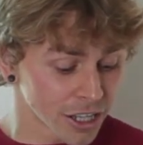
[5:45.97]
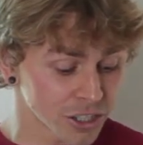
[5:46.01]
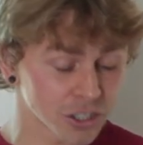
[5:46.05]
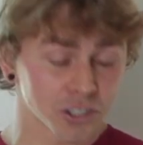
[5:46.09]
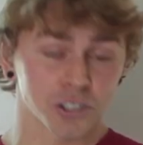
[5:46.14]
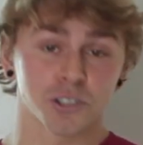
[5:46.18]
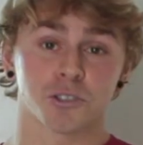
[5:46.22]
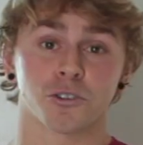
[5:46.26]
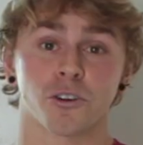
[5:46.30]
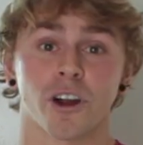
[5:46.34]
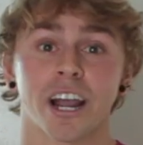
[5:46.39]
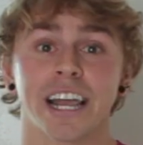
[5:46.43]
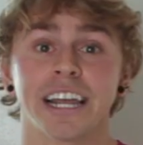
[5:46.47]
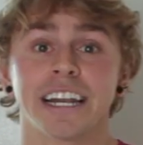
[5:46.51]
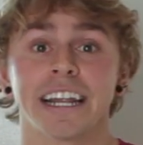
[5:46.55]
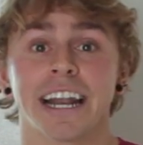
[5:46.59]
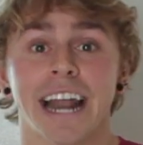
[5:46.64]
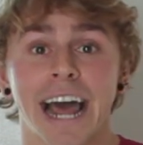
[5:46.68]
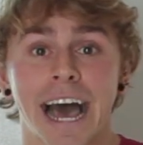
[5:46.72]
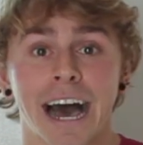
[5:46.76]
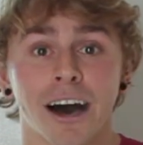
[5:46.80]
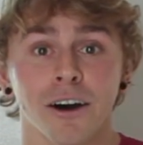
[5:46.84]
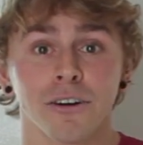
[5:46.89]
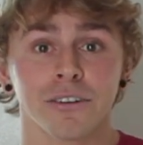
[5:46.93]

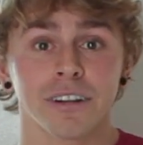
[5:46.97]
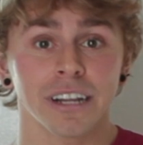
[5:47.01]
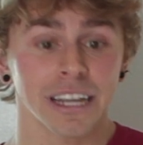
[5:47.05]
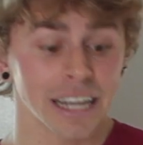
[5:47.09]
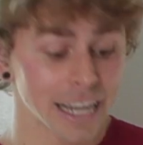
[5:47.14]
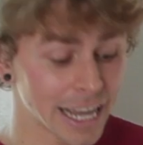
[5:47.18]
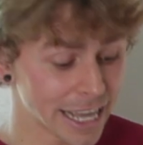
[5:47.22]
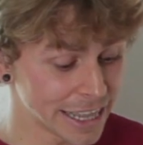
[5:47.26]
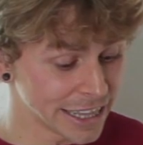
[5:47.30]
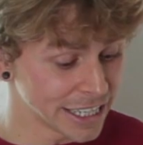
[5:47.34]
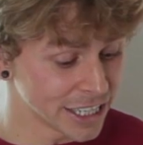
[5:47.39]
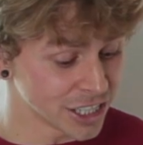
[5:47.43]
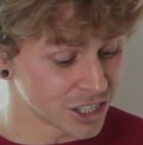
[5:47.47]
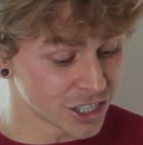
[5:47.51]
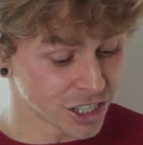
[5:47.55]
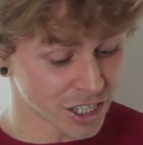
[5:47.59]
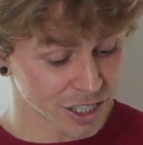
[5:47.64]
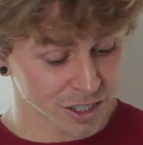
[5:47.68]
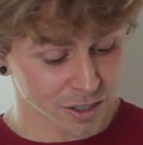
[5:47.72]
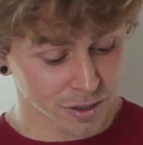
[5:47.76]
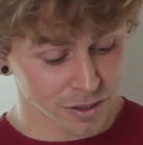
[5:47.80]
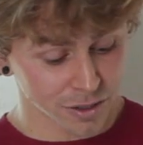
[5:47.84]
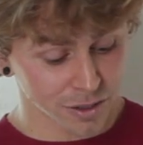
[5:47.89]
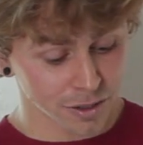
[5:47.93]
strain it out and then
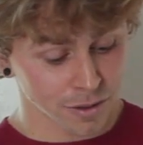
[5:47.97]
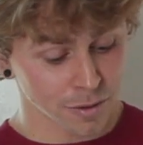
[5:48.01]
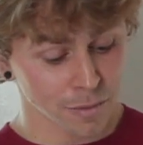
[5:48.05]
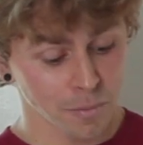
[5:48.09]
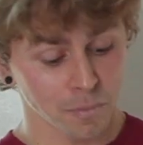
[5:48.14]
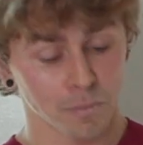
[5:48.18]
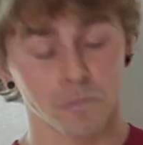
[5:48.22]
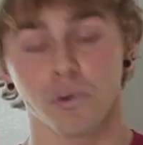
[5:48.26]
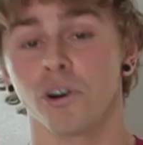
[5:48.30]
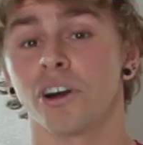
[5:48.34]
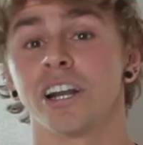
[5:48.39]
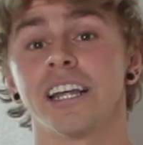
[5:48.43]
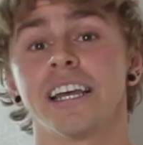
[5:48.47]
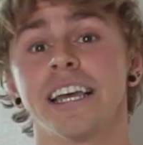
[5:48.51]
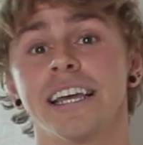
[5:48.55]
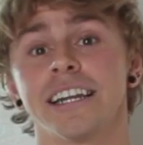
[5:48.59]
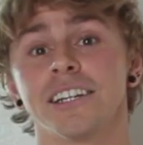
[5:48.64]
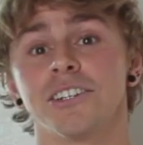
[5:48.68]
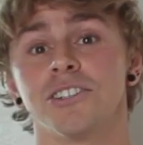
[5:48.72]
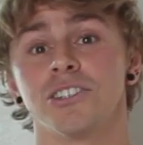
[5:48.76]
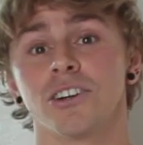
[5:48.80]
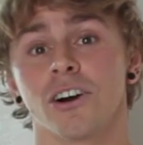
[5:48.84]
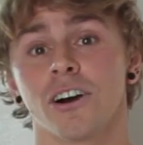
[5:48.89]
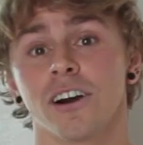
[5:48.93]
just put it
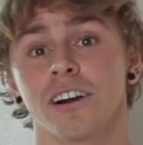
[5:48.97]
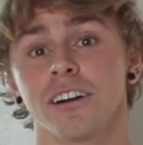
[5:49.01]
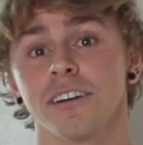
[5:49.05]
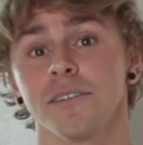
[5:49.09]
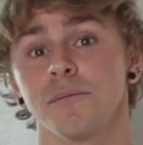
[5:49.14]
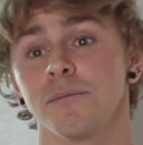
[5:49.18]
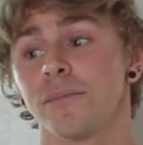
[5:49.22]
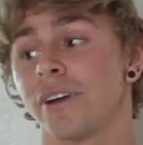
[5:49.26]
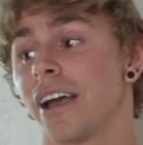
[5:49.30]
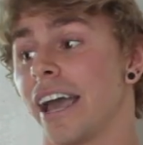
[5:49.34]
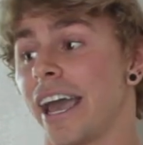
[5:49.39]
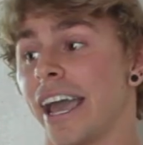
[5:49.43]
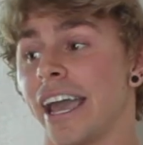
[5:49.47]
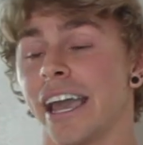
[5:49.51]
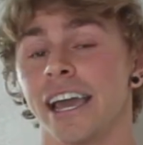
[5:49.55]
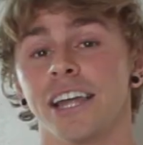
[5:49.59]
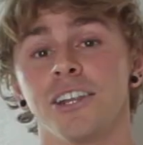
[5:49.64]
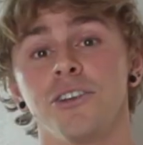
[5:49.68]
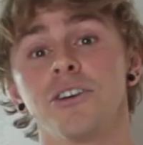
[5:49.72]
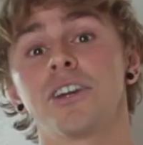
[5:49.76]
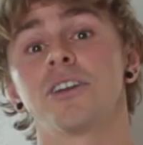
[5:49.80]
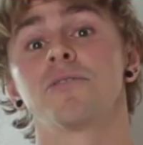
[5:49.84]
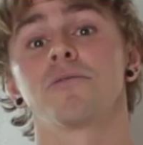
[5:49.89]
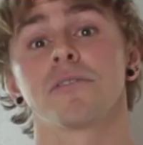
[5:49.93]
in a jar
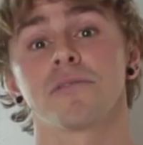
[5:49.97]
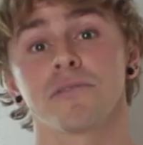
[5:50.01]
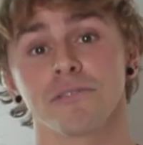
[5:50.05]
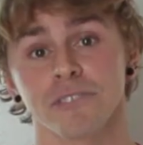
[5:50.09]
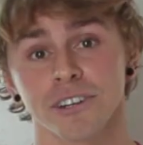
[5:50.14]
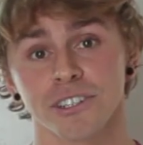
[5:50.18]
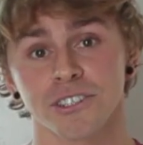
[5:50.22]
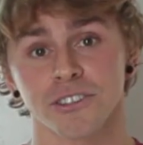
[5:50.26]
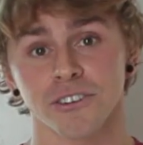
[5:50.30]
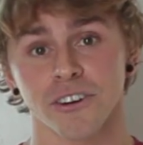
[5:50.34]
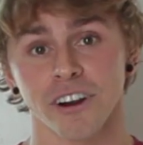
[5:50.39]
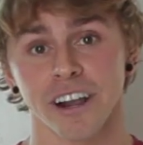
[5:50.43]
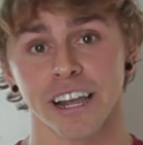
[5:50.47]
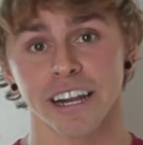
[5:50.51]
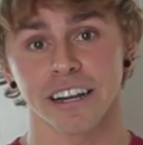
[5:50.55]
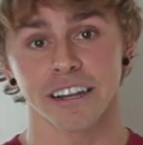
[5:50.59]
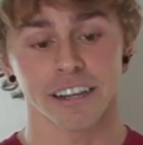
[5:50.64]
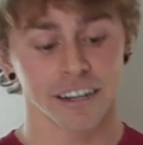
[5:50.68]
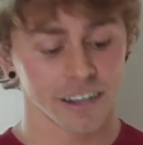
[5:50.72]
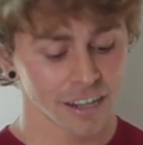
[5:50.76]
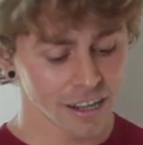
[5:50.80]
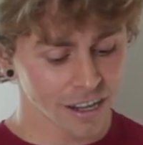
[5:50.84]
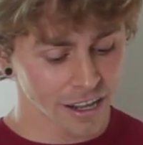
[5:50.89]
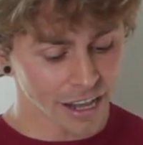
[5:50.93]
and you can
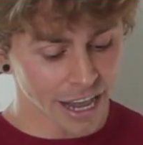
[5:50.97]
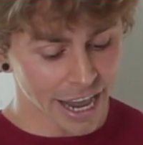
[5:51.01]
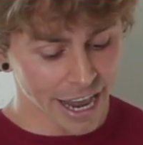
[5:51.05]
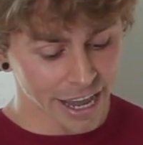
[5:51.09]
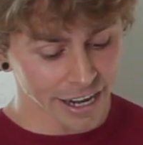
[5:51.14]
refrigerate it.